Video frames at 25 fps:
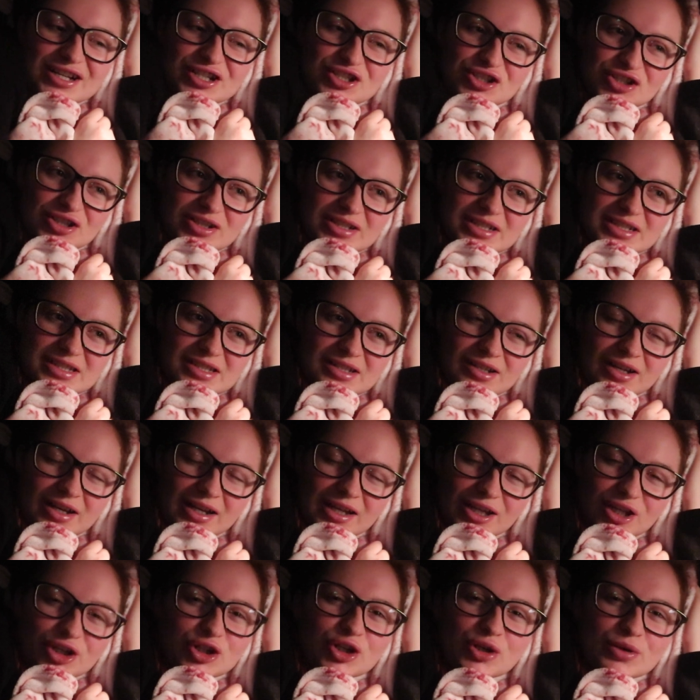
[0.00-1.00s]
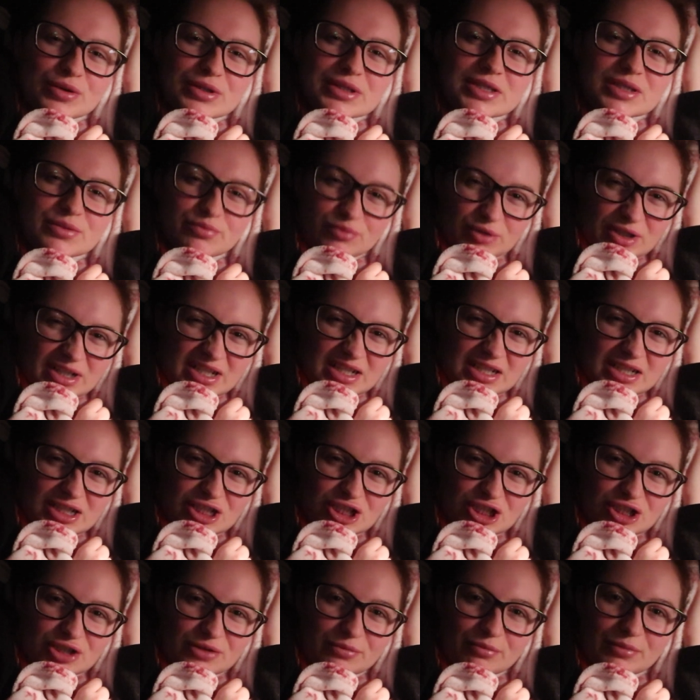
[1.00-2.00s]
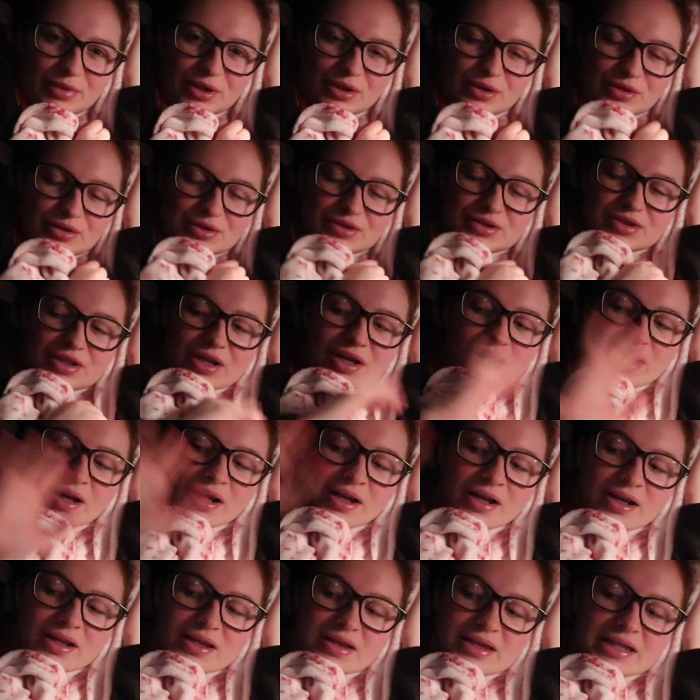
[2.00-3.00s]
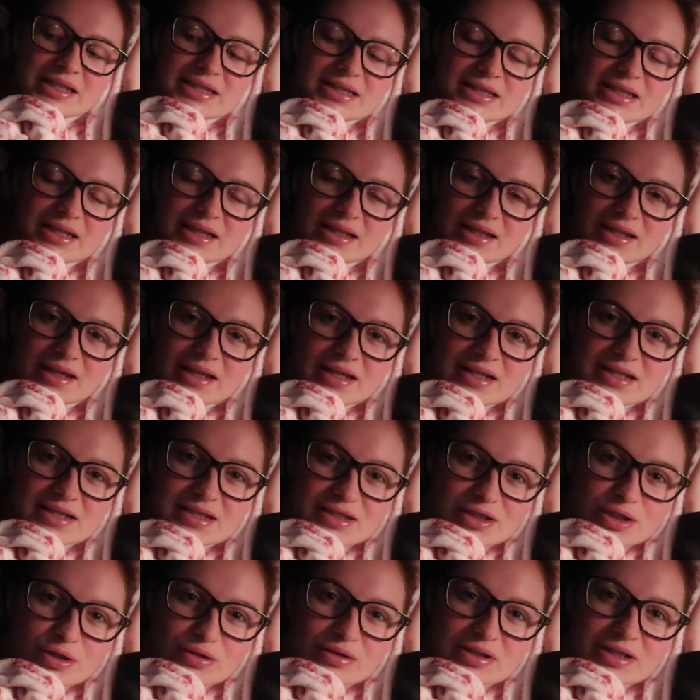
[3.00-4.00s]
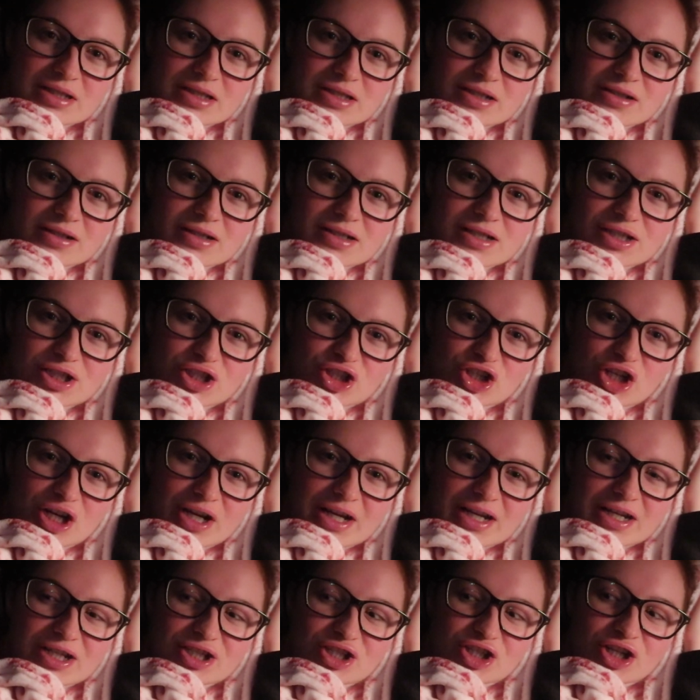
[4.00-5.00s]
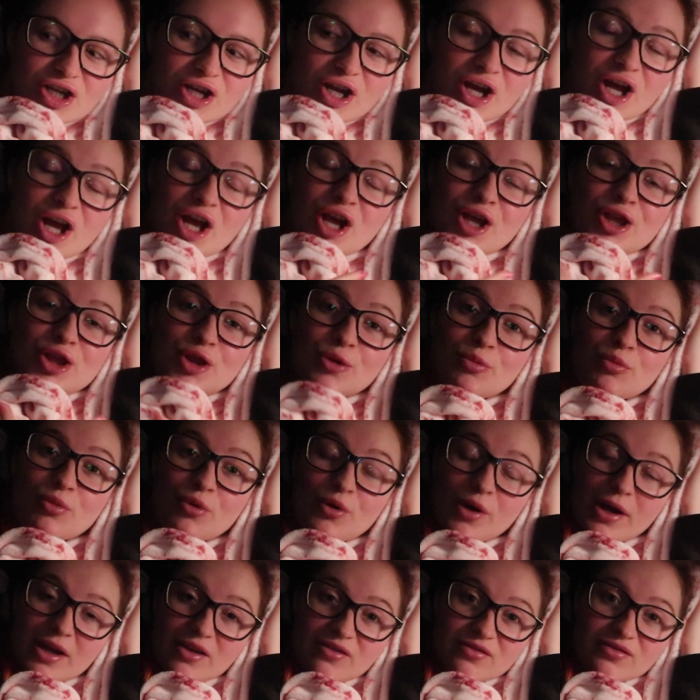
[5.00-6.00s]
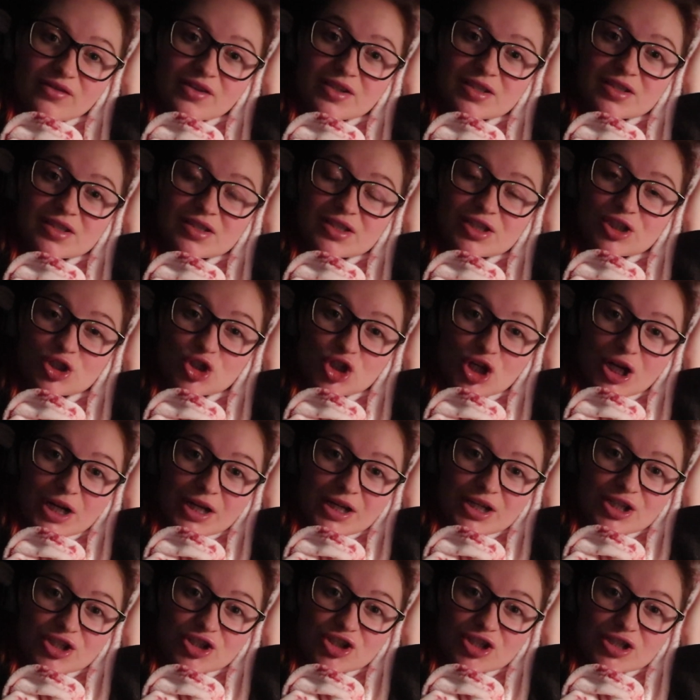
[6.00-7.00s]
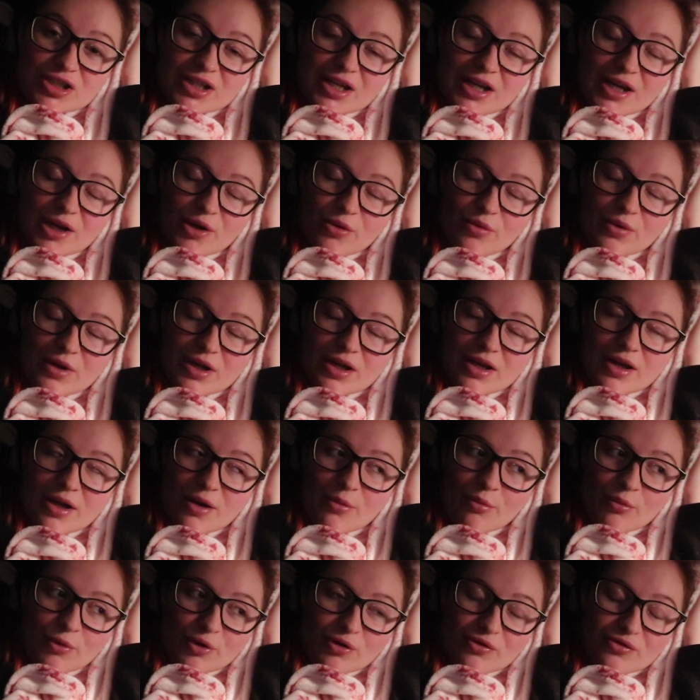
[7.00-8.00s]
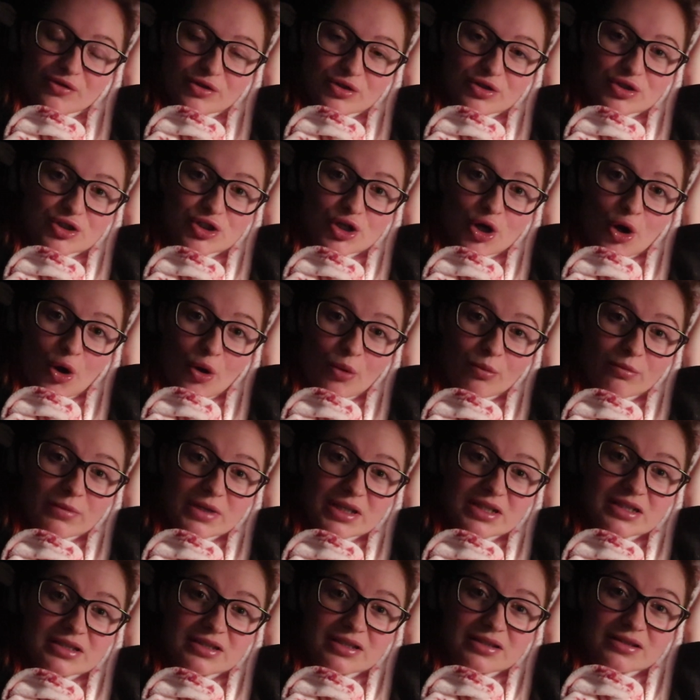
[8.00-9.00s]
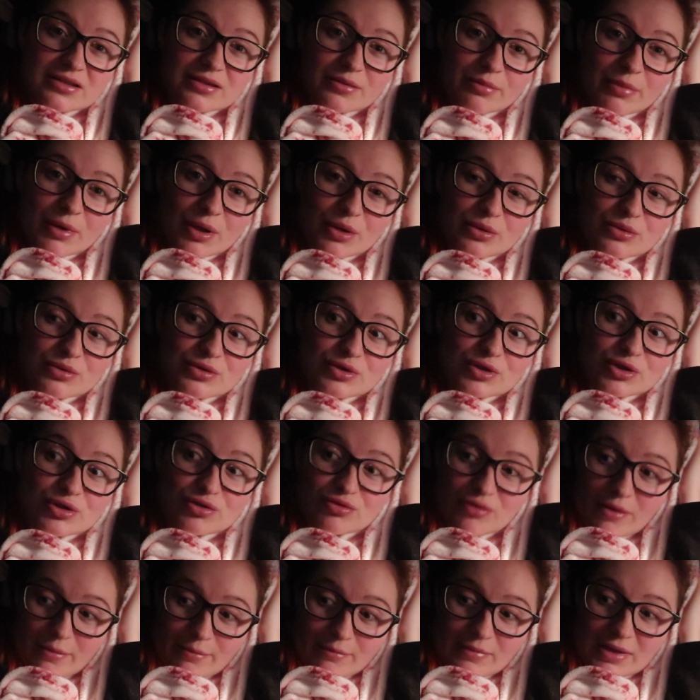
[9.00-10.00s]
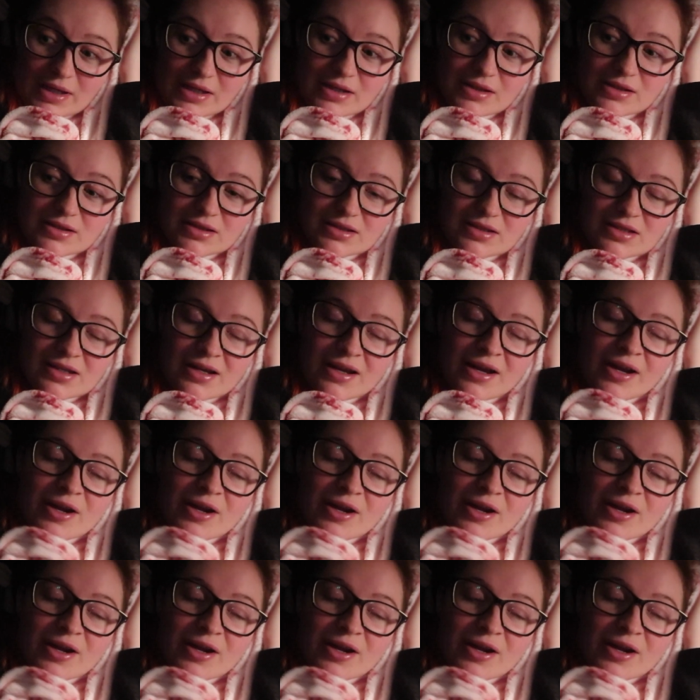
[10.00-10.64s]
Just like, you know, spring edition, because the skincare slowly starting to change. The breakfasts are changing now. We're moving on to omelettes as opposed to crumpets.